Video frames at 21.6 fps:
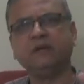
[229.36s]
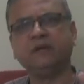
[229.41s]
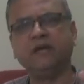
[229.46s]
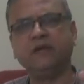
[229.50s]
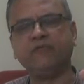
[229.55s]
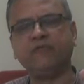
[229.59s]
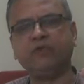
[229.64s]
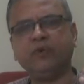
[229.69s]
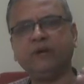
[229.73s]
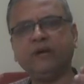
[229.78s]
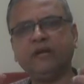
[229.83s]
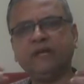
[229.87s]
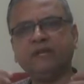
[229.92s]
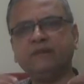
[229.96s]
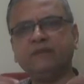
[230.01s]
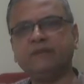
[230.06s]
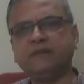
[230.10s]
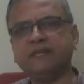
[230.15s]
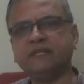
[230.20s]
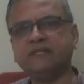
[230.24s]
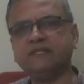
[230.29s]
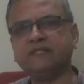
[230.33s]
If you look at
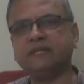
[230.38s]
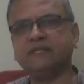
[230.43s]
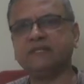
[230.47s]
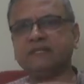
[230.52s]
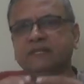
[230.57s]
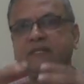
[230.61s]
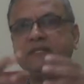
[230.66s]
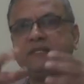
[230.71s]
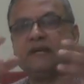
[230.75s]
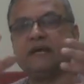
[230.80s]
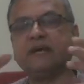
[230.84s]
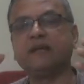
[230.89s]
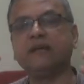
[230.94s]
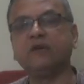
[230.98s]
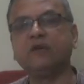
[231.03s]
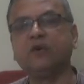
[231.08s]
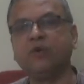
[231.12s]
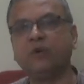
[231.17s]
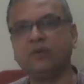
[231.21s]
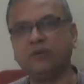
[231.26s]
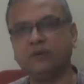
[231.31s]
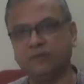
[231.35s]
liberation as an integral
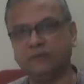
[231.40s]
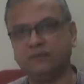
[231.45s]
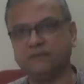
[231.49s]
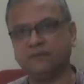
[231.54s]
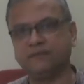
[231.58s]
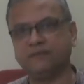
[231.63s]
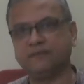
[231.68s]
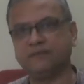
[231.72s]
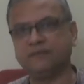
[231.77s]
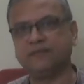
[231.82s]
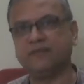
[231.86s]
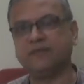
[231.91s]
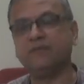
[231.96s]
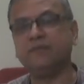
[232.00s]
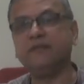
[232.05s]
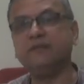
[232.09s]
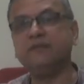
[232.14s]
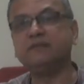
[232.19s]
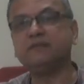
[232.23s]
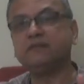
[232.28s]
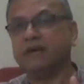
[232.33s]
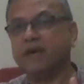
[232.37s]
whole, that
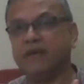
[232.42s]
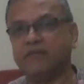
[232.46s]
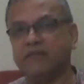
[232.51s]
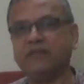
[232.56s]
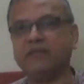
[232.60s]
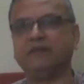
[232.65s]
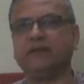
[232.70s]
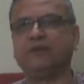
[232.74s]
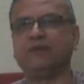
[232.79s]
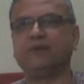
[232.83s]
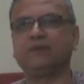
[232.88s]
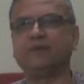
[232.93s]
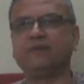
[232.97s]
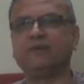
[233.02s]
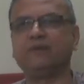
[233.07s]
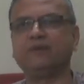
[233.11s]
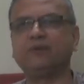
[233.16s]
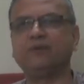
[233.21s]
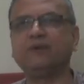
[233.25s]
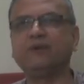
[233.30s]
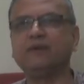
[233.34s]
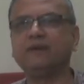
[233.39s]
means everything, you know, the
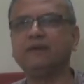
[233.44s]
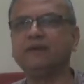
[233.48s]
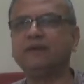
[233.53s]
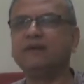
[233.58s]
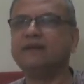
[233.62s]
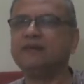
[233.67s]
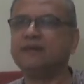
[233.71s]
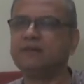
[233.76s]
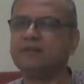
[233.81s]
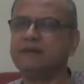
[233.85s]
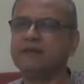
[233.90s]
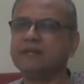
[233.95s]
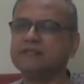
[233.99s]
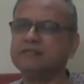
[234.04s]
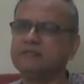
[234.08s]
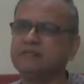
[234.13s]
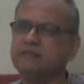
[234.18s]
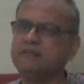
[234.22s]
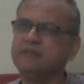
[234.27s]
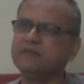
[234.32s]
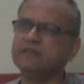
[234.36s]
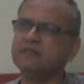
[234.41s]
total liberation,
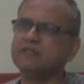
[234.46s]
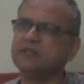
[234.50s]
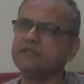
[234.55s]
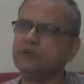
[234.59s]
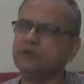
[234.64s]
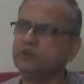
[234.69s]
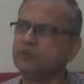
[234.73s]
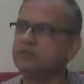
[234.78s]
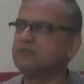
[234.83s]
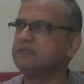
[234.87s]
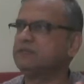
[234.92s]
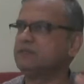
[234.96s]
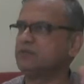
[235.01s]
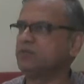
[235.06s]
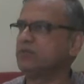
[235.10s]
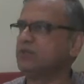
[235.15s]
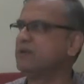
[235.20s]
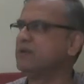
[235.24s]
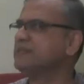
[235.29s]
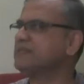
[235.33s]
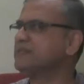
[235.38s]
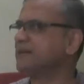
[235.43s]
which includes
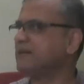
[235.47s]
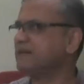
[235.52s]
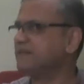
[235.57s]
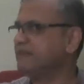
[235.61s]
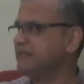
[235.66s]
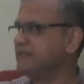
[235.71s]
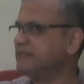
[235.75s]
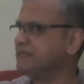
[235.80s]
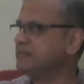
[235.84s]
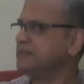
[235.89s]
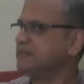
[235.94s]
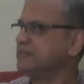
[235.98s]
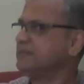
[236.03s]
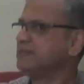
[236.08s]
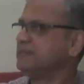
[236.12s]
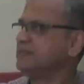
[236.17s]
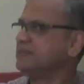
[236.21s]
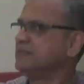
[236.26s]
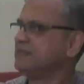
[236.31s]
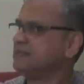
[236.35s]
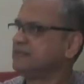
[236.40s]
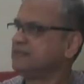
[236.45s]
so-called salvation.
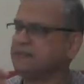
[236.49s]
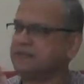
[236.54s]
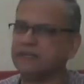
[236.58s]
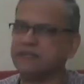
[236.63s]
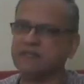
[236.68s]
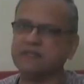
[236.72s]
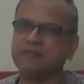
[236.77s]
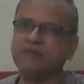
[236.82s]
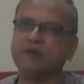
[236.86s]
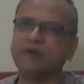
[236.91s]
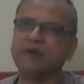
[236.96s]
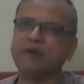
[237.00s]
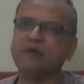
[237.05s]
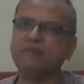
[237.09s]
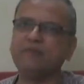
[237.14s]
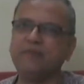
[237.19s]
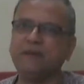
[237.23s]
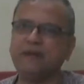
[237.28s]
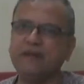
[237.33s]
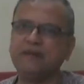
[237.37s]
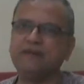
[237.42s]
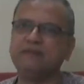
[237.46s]
Yes. That is, we are all
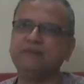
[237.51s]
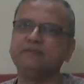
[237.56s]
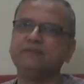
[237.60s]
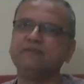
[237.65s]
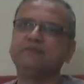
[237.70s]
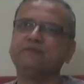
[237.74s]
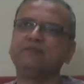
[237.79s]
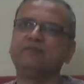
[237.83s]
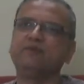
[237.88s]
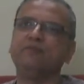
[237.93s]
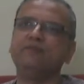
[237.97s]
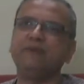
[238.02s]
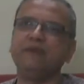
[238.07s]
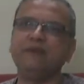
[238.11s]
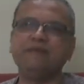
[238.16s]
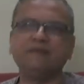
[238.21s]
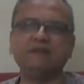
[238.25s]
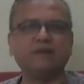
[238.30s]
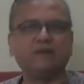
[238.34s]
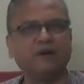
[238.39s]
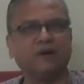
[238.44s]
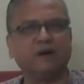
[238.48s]
made to be
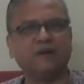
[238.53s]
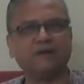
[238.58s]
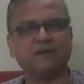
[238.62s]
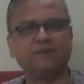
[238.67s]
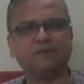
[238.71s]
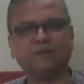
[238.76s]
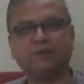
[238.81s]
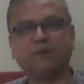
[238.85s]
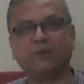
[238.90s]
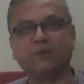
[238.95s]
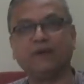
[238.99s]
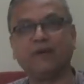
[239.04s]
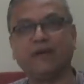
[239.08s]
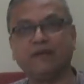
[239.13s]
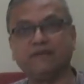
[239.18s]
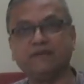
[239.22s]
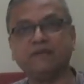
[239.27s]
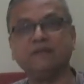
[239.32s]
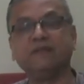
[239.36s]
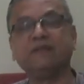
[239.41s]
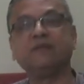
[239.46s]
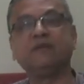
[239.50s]
with God, to go to
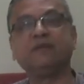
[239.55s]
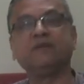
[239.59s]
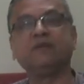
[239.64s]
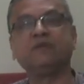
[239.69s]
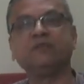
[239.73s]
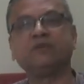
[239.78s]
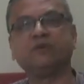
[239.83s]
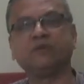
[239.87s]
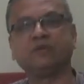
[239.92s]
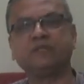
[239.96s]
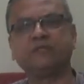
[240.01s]
heaven, so to